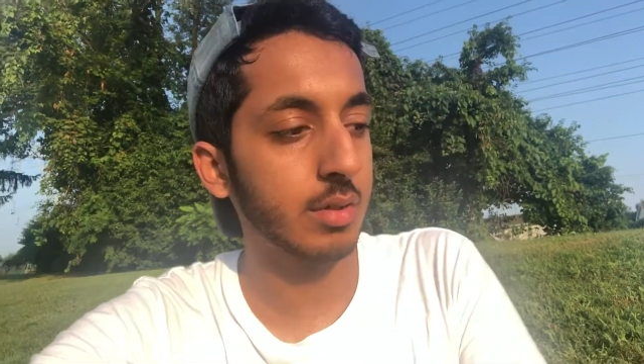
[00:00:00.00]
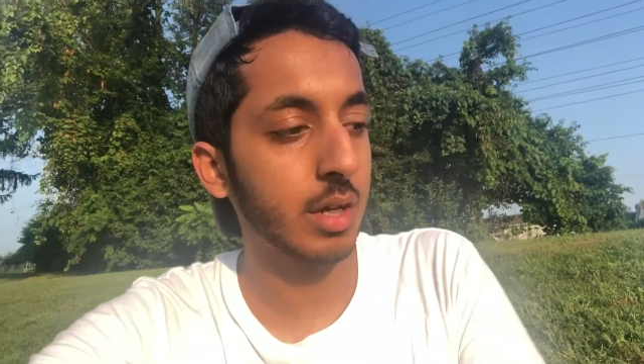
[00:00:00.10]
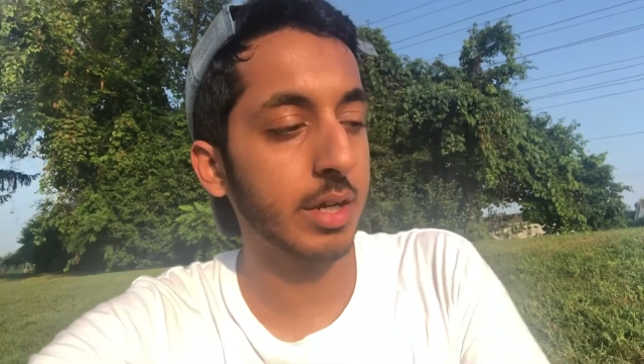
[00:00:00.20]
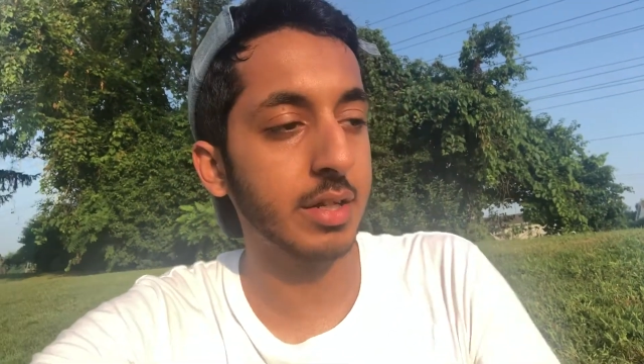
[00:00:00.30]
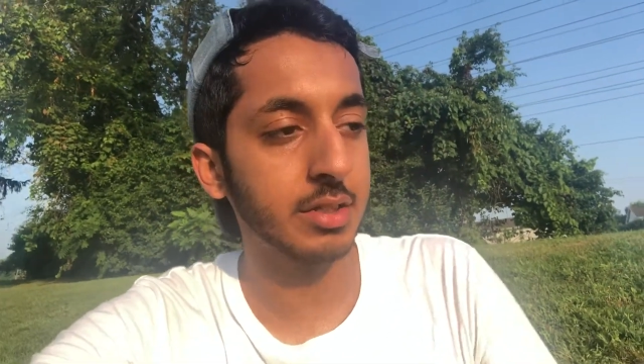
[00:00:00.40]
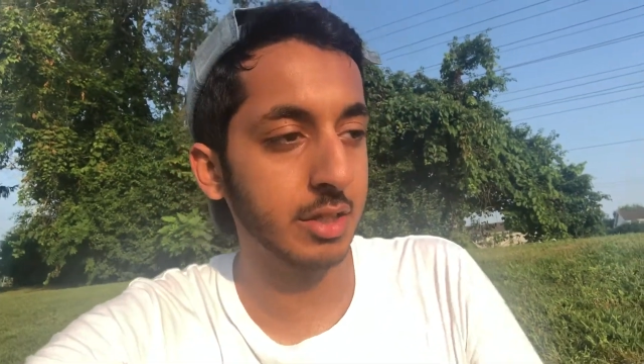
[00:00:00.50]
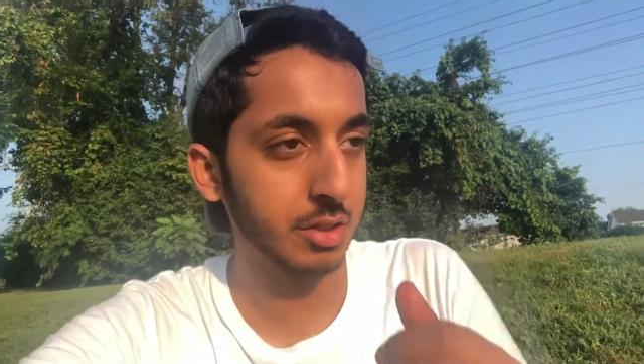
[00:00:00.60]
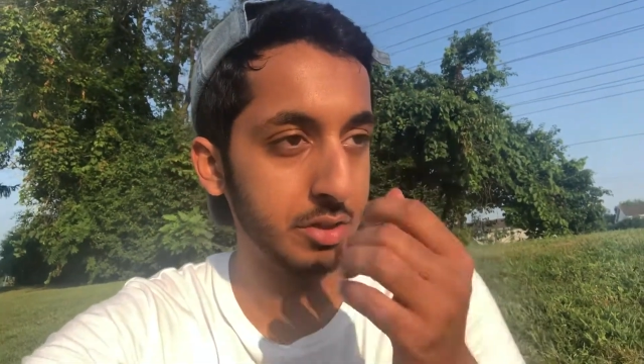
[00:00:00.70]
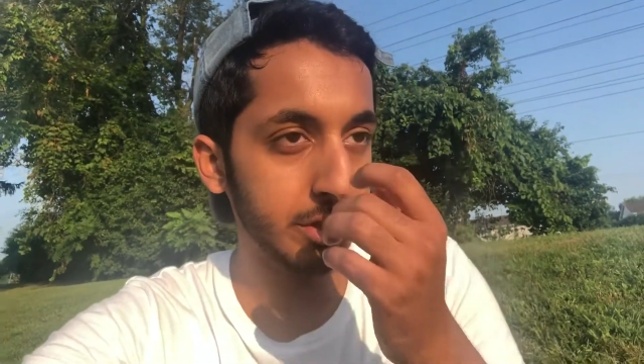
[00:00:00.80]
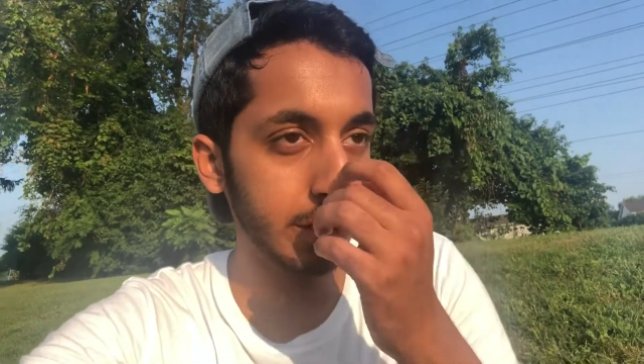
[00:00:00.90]
I guess I
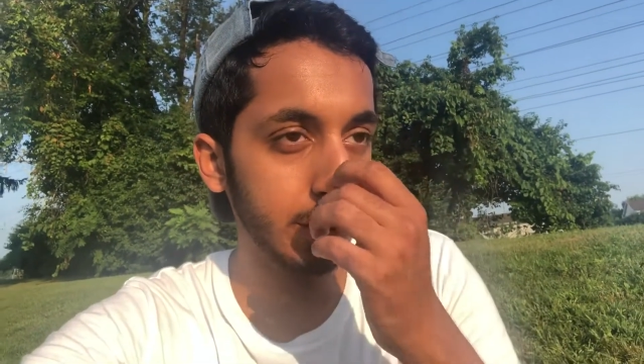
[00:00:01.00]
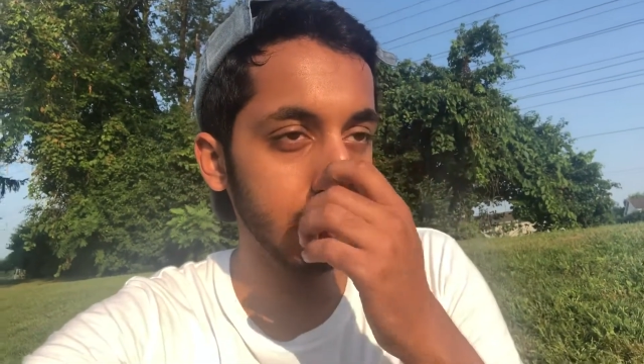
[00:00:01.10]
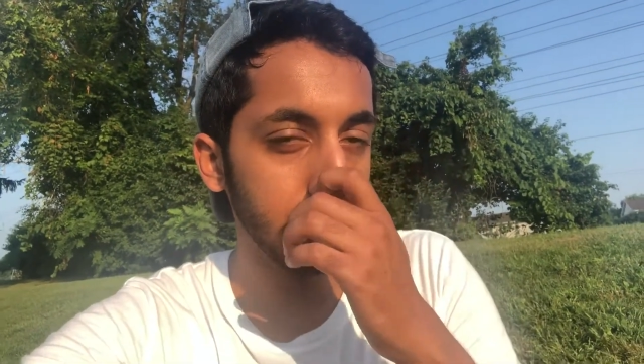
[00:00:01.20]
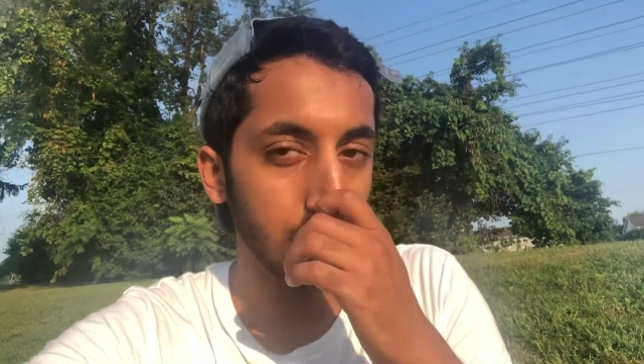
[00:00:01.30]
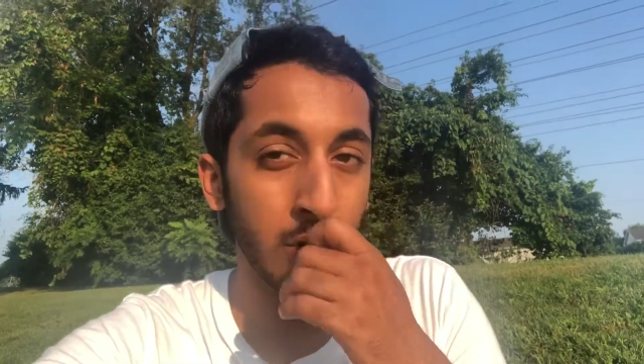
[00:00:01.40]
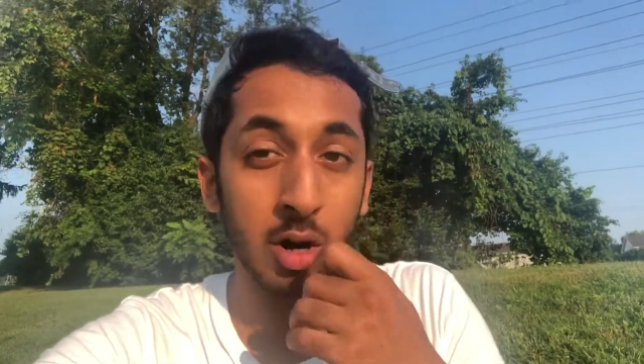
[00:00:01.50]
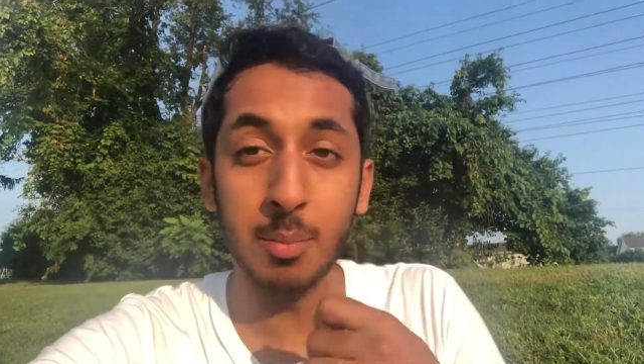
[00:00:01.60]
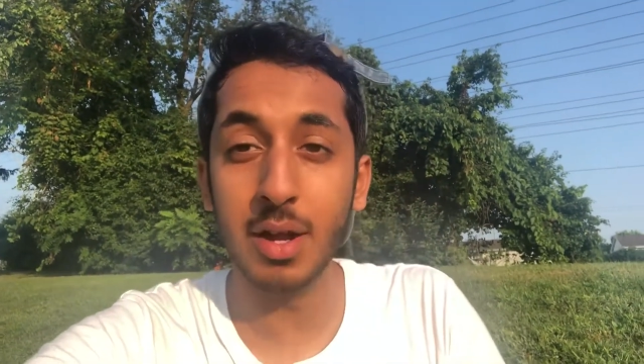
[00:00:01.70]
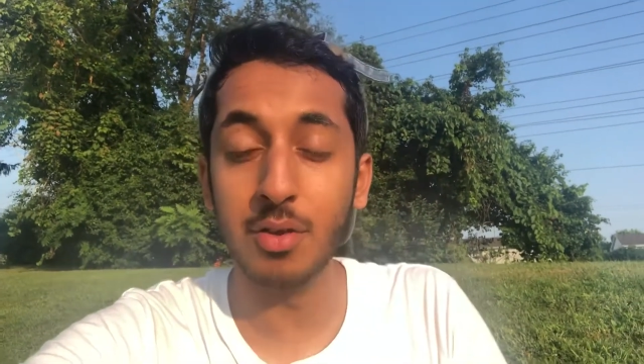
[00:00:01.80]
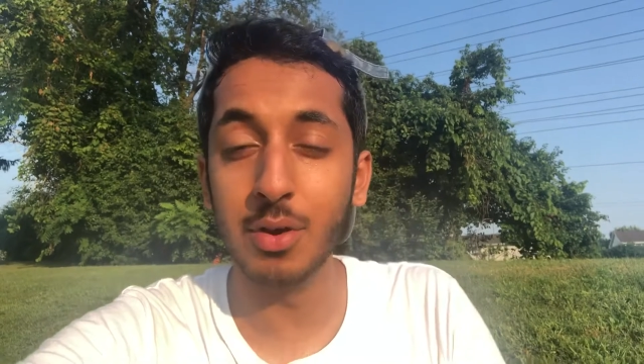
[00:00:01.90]
should say where
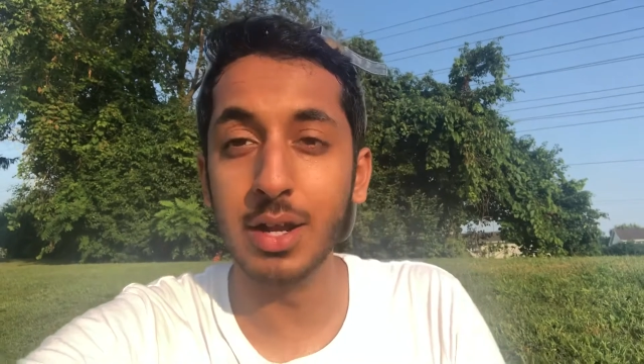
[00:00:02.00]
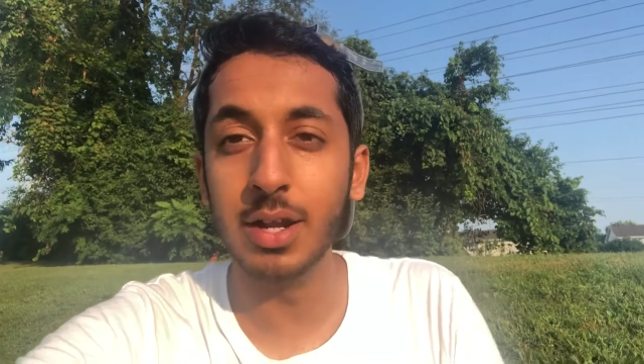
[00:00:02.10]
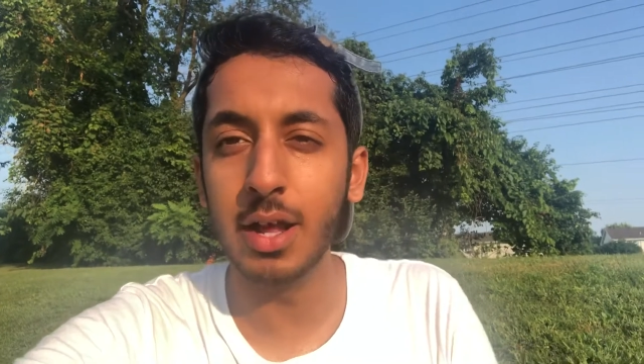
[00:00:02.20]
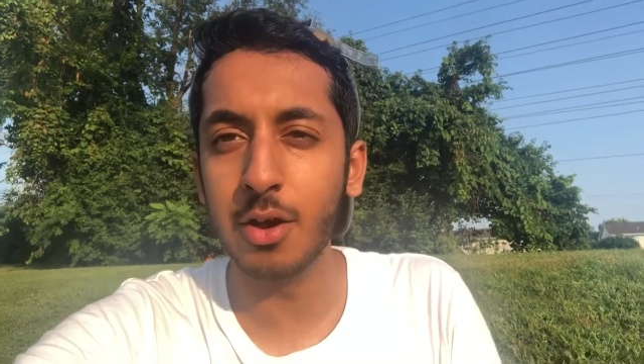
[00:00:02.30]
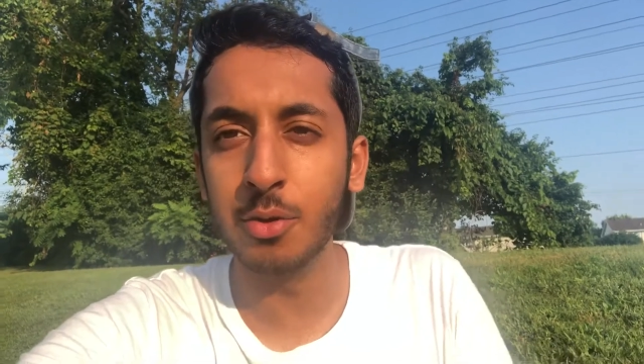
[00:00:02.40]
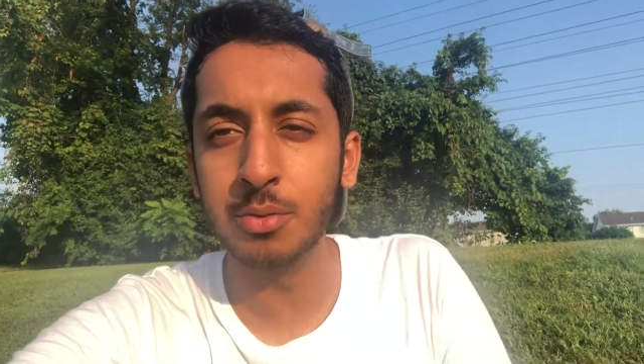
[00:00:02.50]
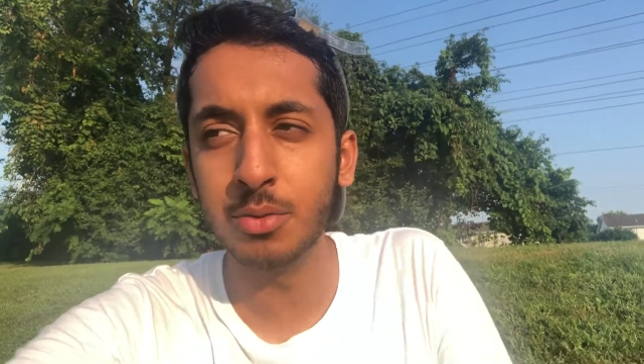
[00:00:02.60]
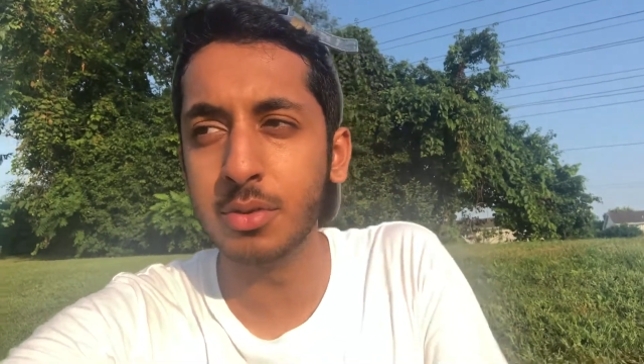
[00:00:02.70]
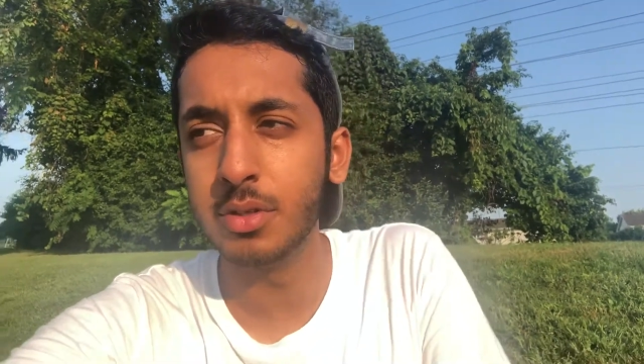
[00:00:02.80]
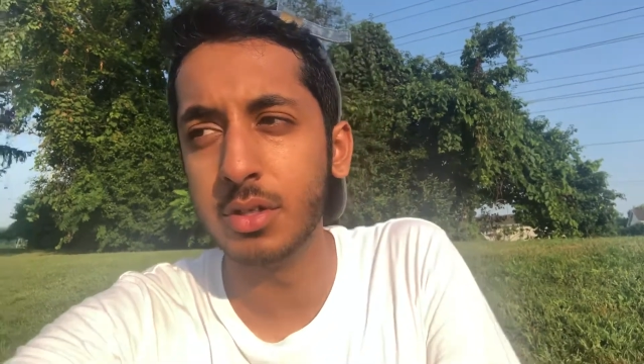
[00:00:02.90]
I'm at right now
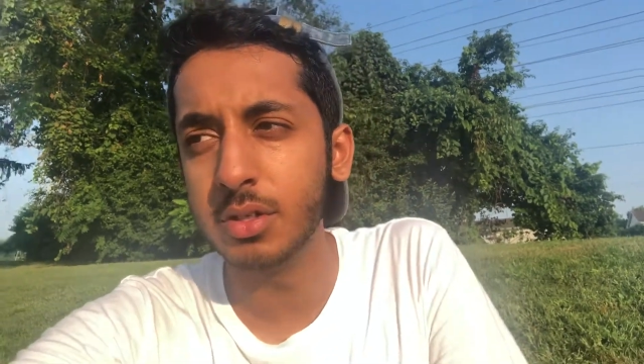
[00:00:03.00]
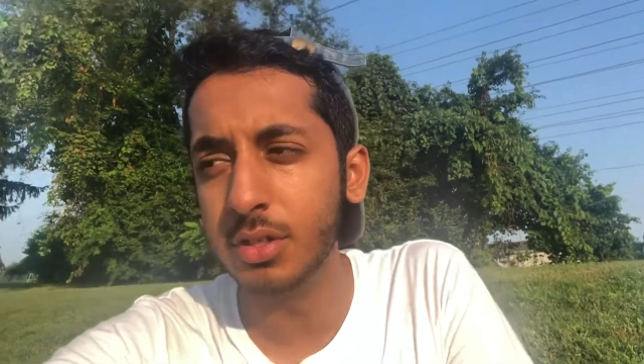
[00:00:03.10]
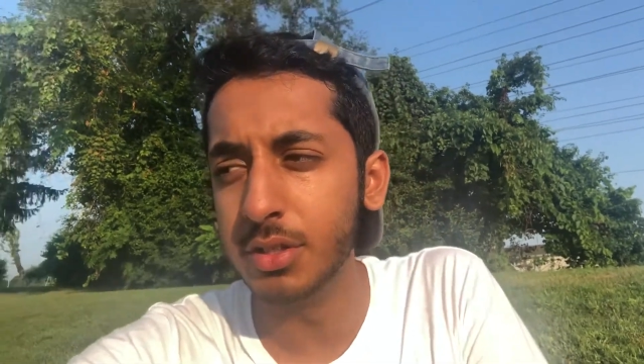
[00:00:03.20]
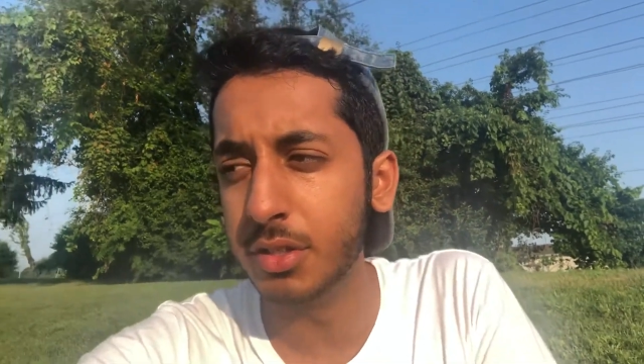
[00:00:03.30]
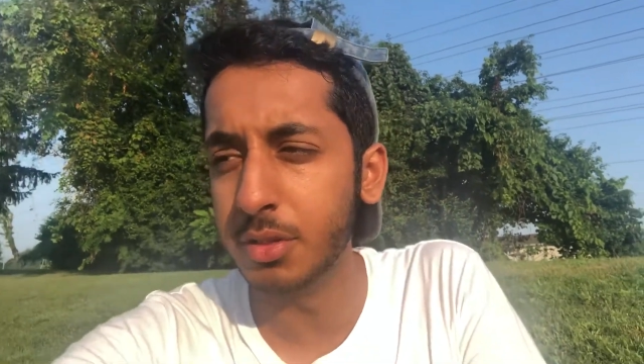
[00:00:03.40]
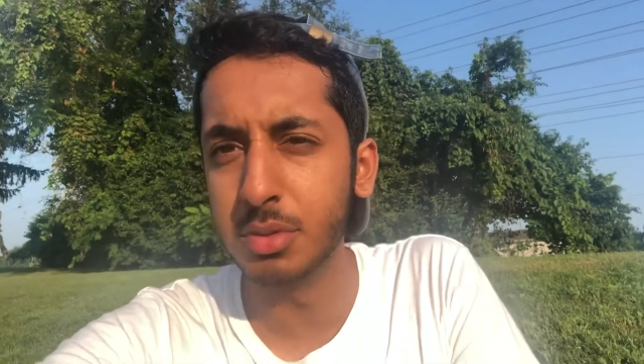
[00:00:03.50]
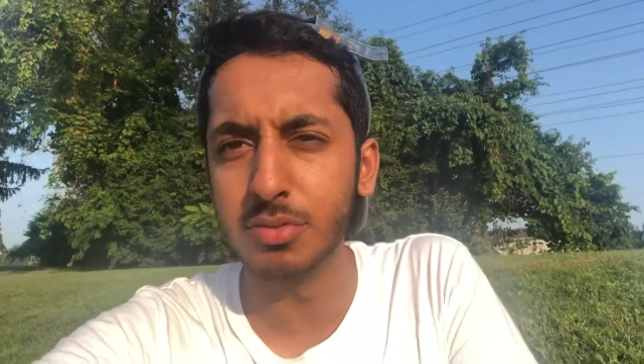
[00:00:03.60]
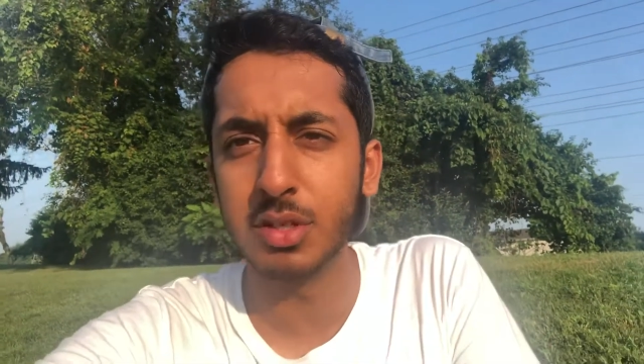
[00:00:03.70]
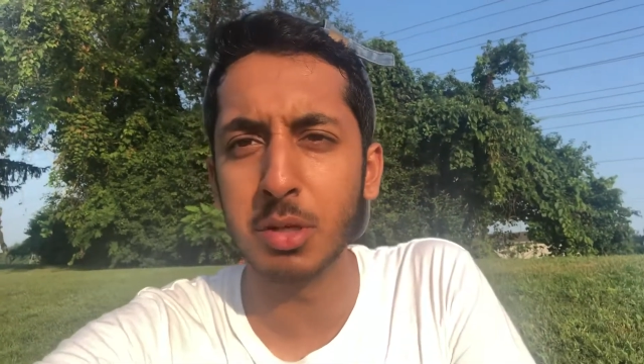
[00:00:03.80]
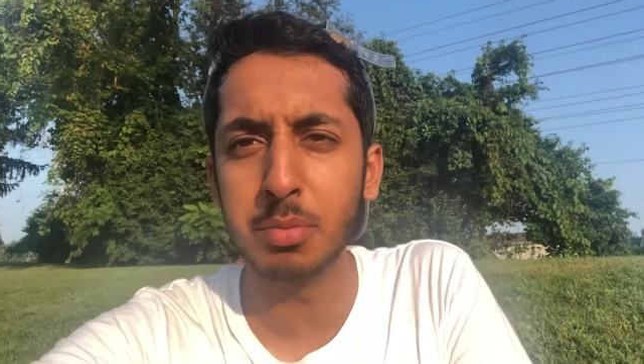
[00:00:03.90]
in terms
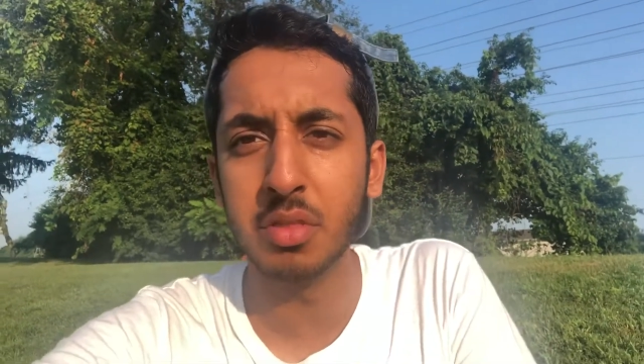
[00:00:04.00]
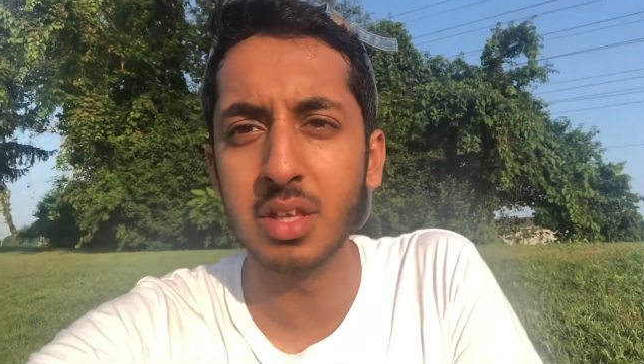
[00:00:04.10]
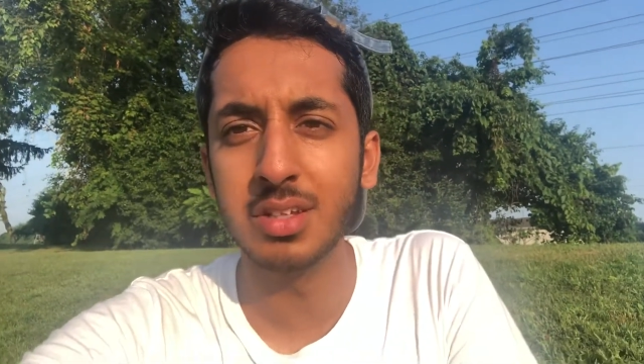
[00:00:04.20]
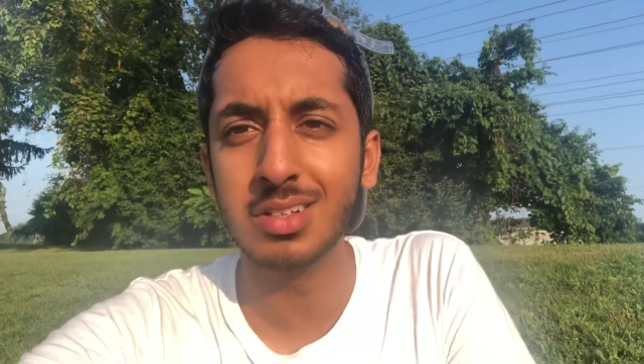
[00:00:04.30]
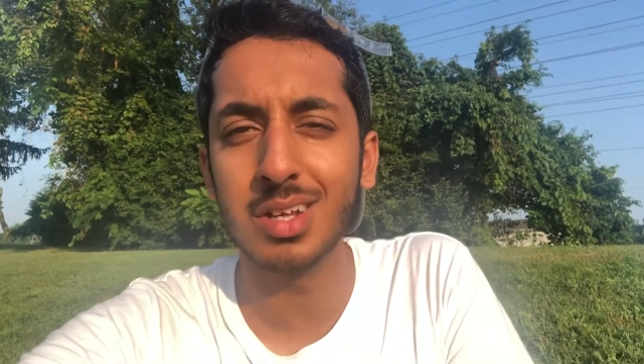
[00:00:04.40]
of a couple things.